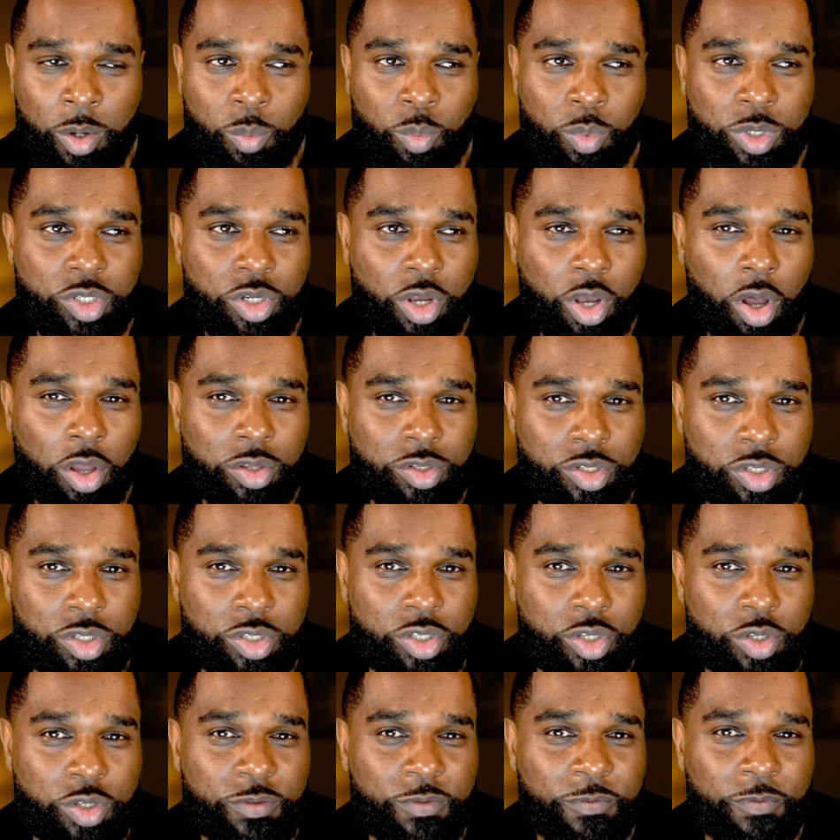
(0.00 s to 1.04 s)
which
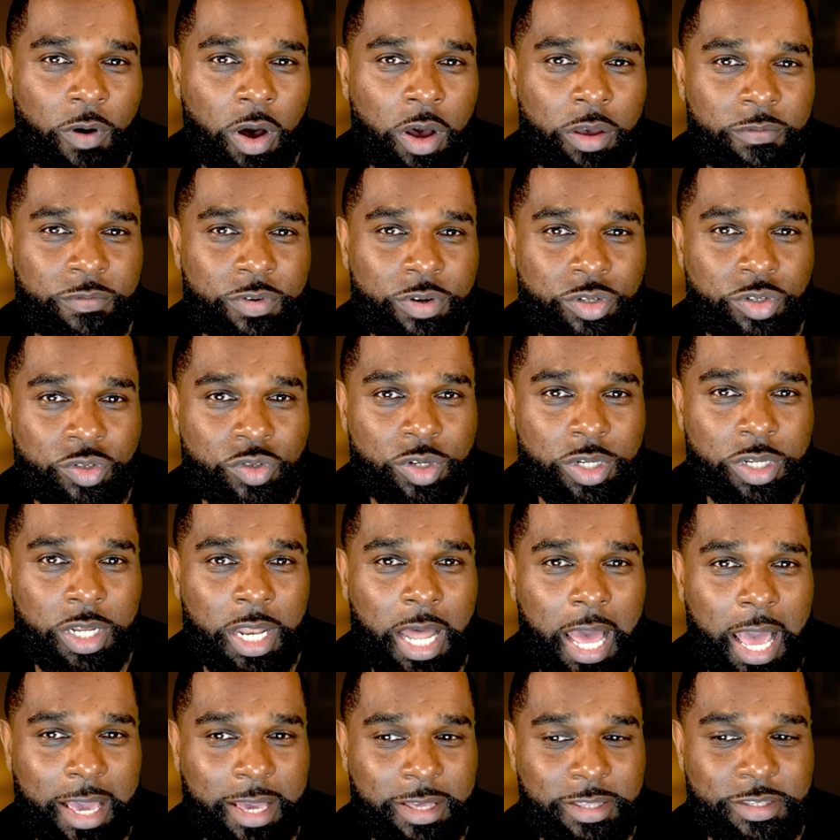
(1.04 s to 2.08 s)
constitutes
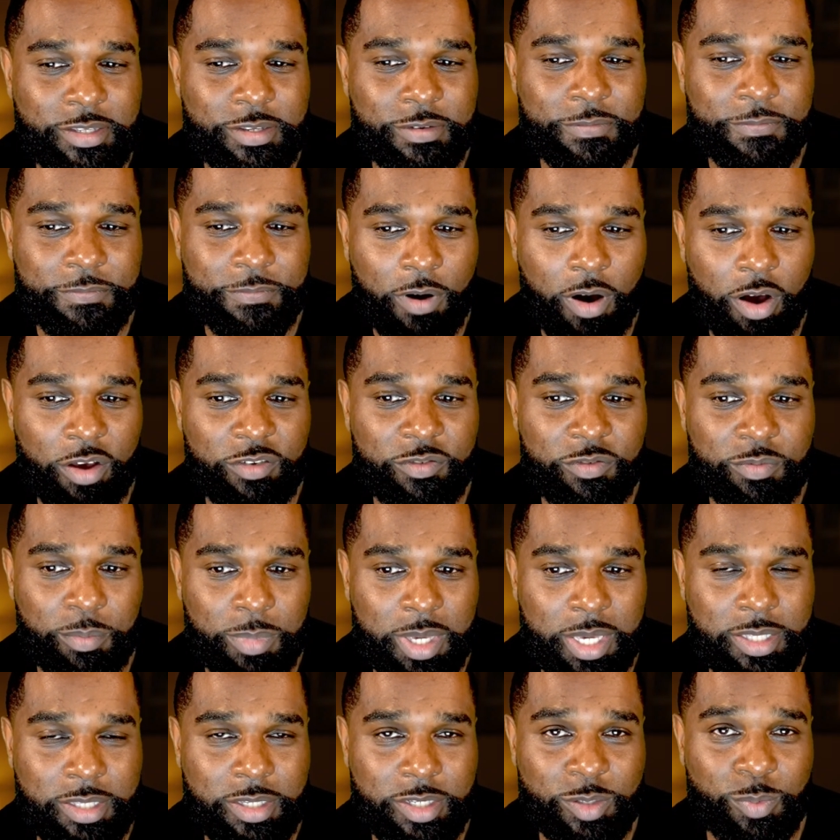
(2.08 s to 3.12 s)
585
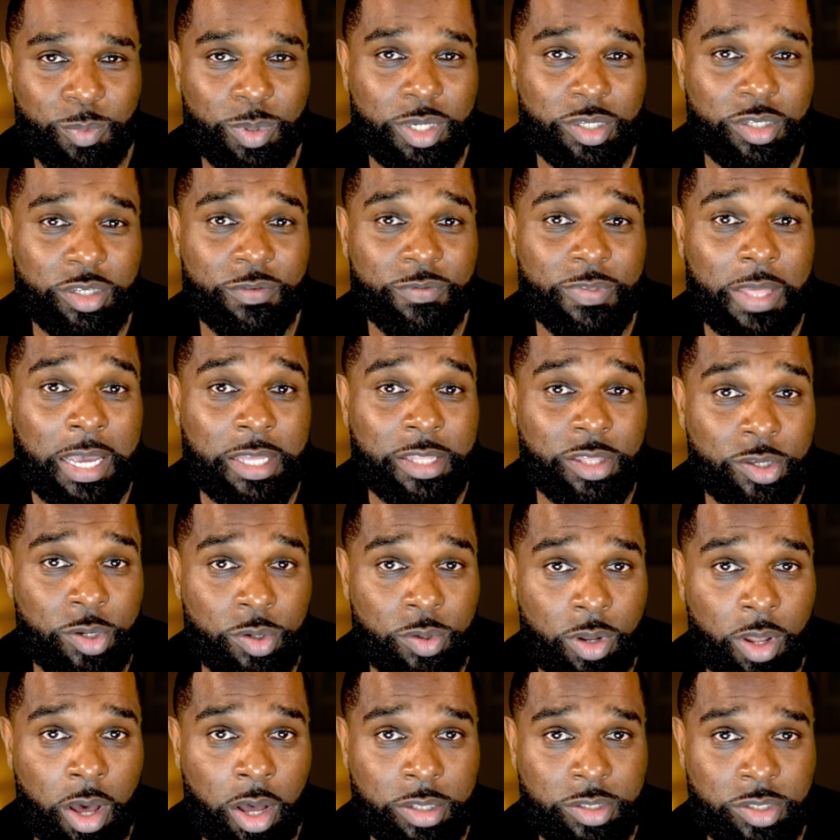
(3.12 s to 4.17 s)
metres. Because if they do
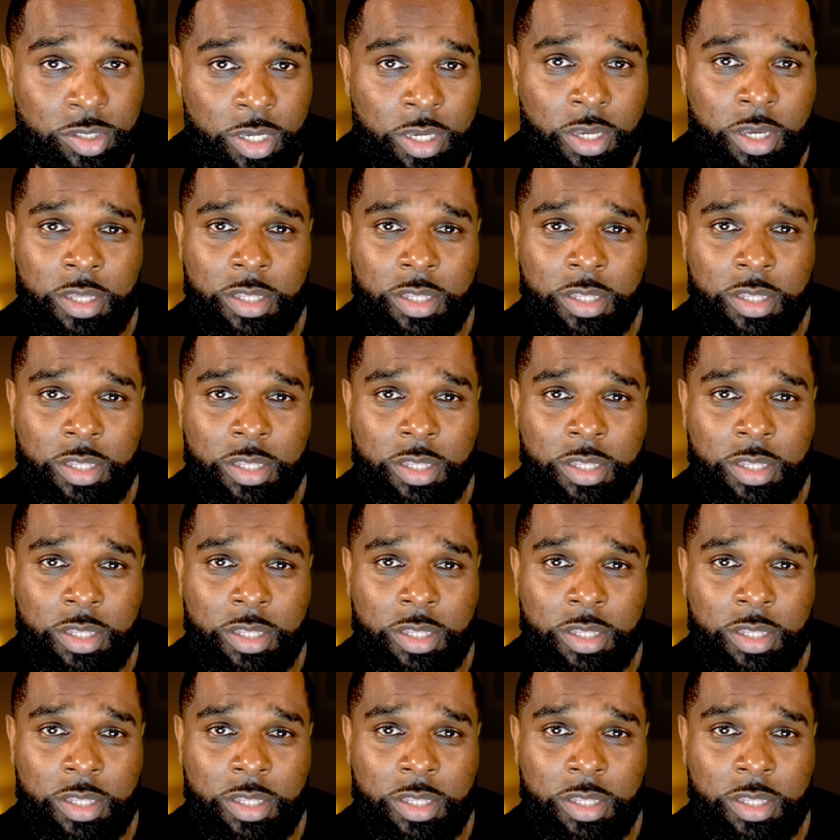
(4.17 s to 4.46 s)
not,